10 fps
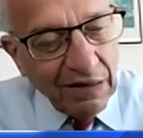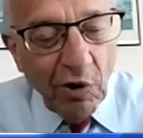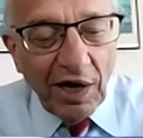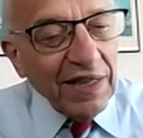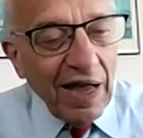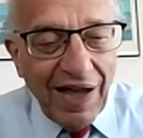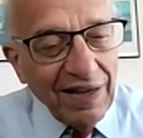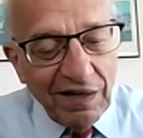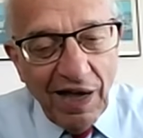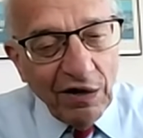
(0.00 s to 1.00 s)
Well, I,
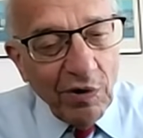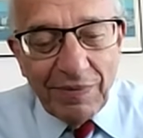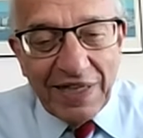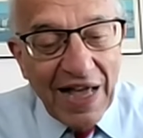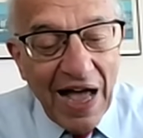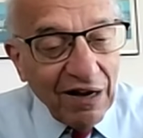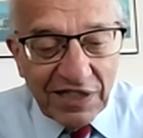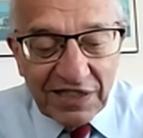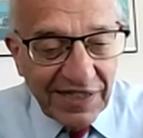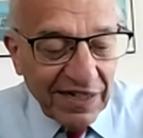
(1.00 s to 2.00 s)
I don't want to be in the
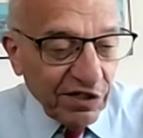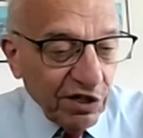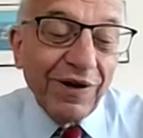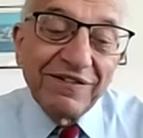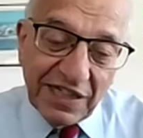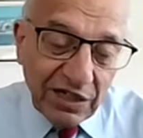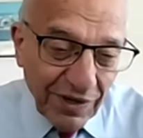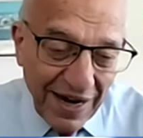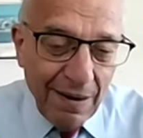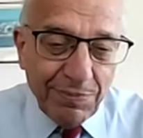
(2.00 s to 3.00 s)
housing sector. We've seen
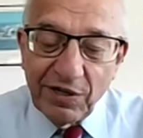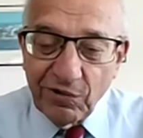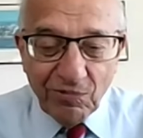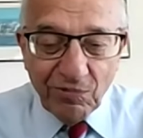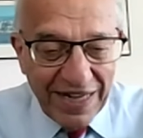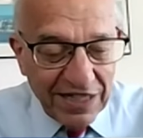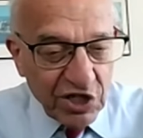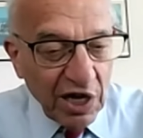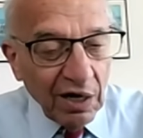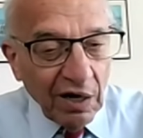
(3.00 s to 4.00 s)
what happened at
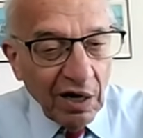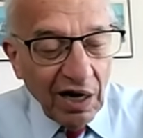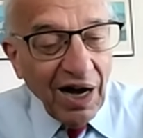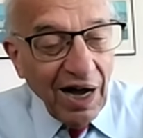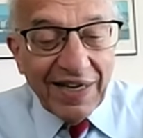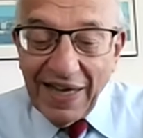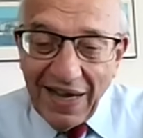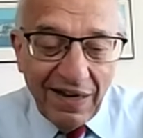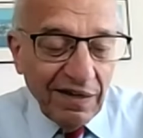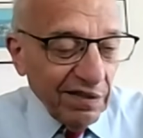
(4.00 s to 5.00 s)
REITs. Uh,
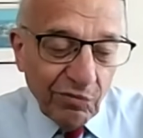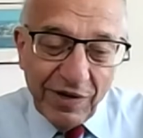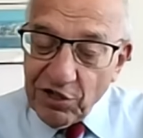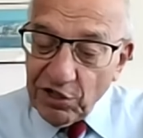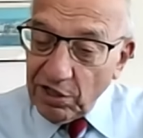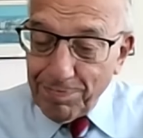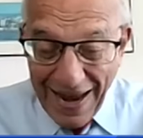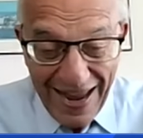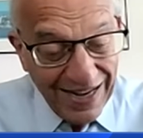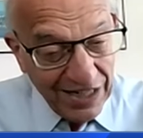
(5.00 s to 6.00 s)
again, the regional
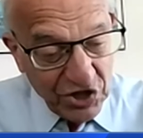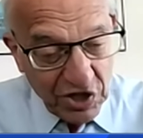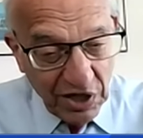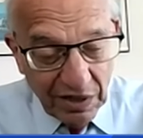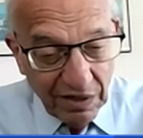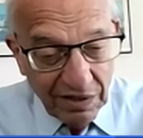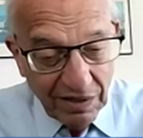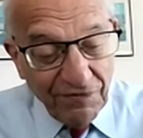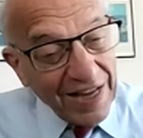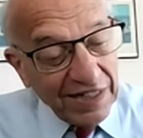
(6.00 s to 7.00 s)
banks, the
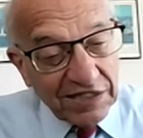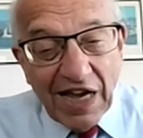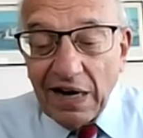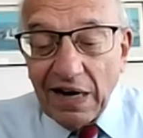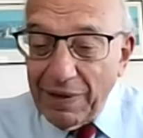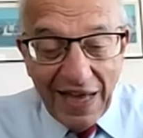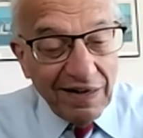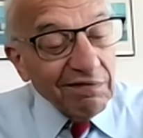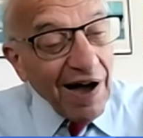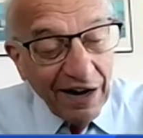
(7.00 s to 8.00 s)
Fed has got to be getting
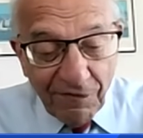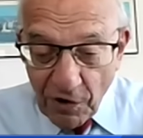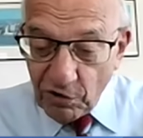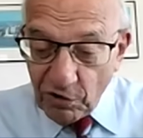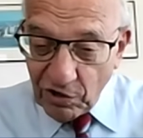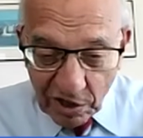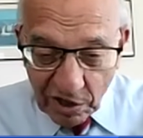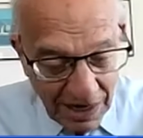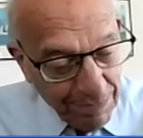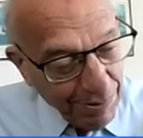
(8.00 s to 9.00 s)
a lot of phone calls.
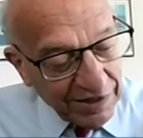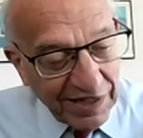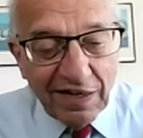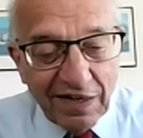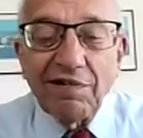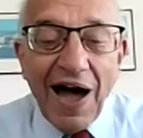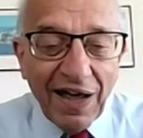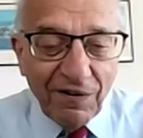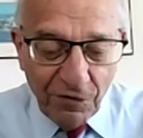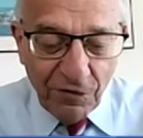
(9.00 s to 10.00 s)
Jay Powell's getting a
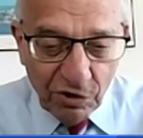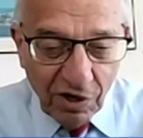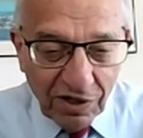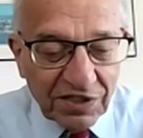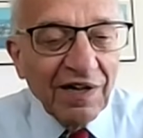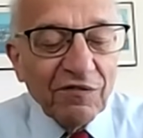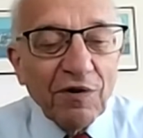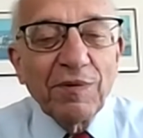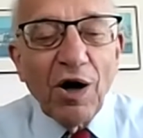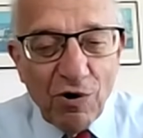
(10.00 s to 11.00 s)
lot of phone calls
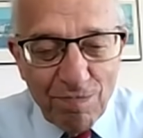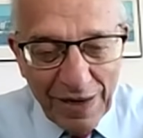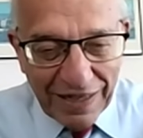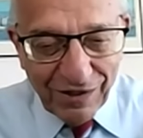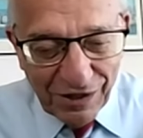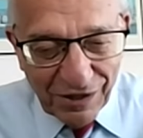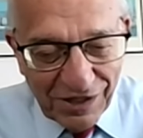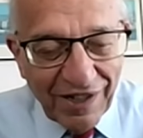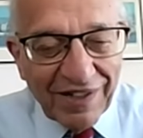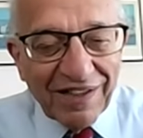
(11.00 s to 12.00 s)
from the home builders,
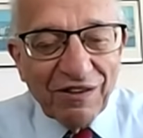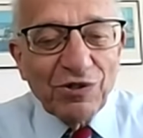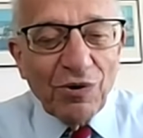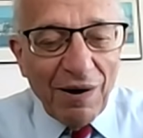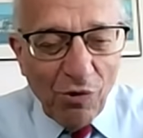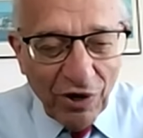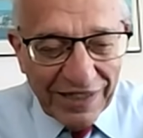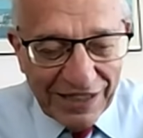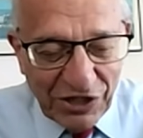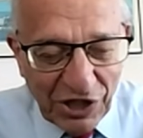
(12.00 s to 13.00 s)
those who want
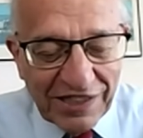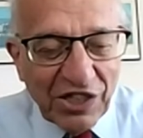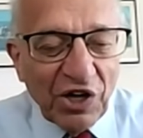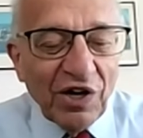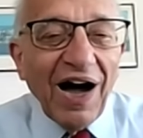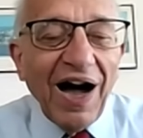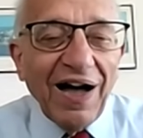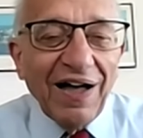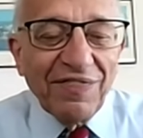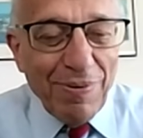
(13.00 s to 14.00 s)
mortgages,
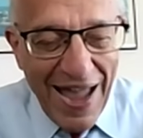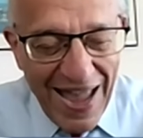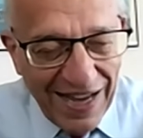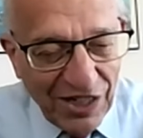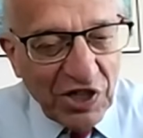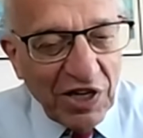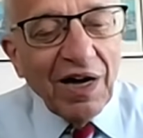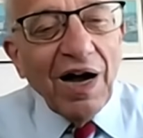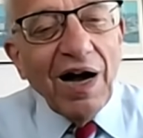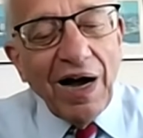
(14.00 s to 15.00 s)
uh, the banks.
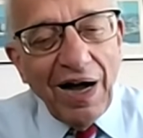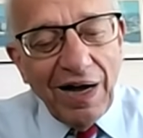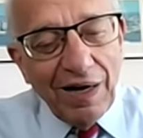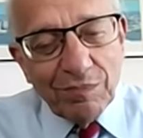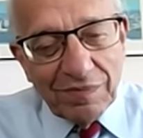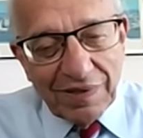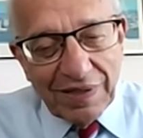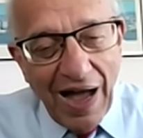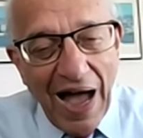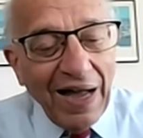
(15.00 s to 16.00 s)
Um,
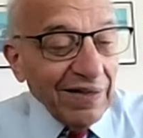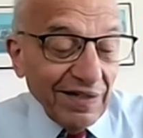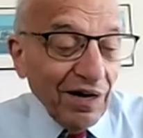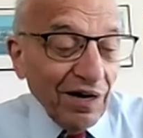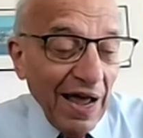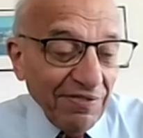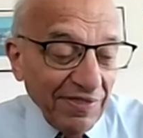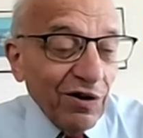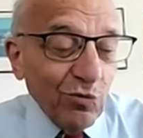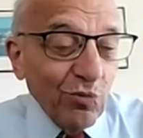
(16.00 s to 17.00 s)
I, you know, I
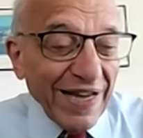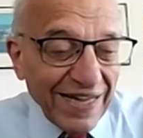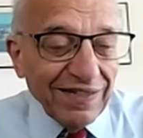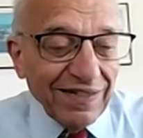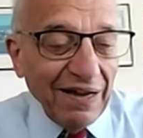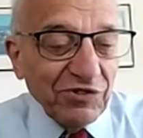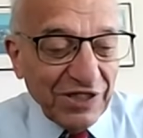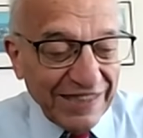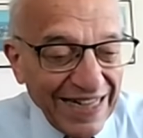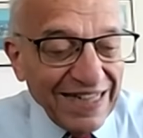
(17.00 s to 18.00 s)
think we have
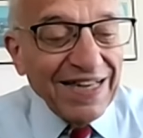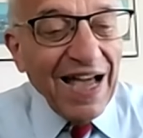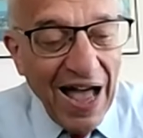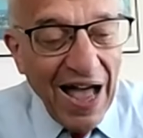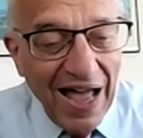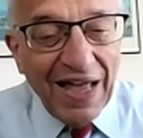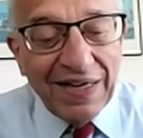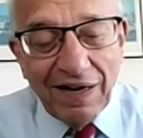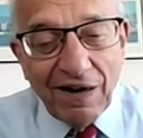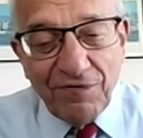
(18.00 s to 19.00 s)
seen the high
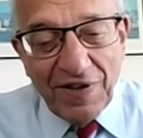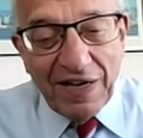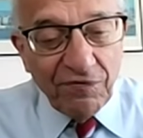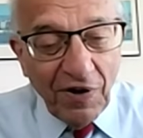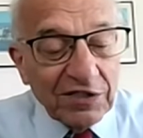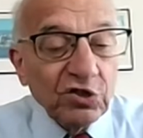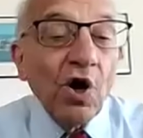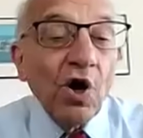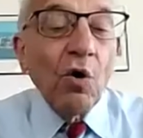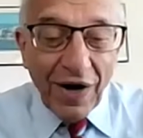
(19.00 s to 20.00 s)
of Fed funds.
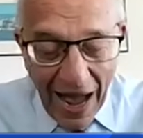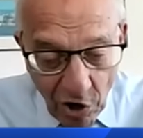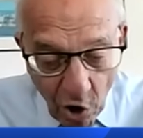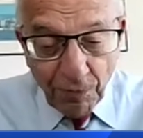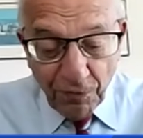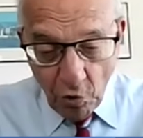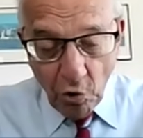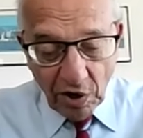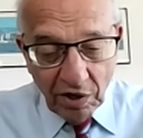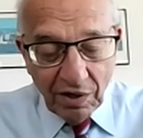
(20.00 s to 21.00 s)
What I hope
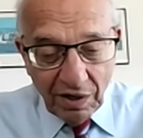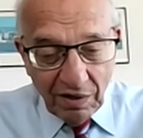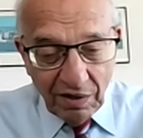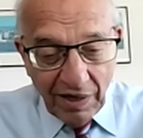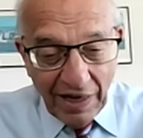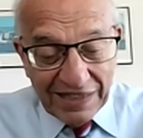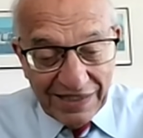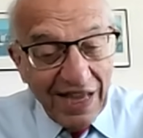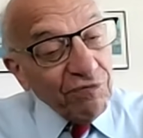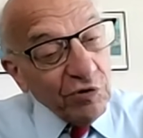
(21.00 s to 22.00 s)
for is
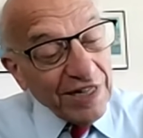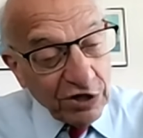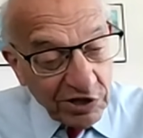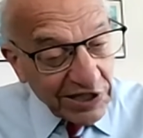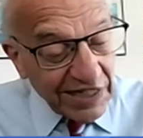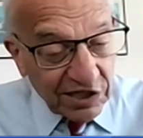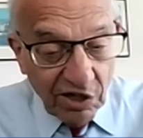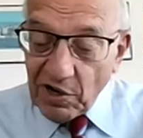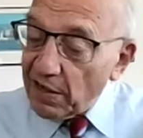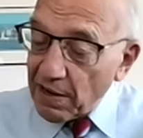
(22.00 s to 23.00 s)
that if we do see a
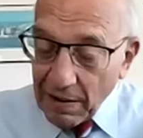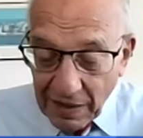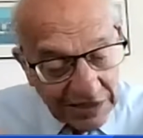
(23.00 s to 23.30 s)
slowdown, and I'm not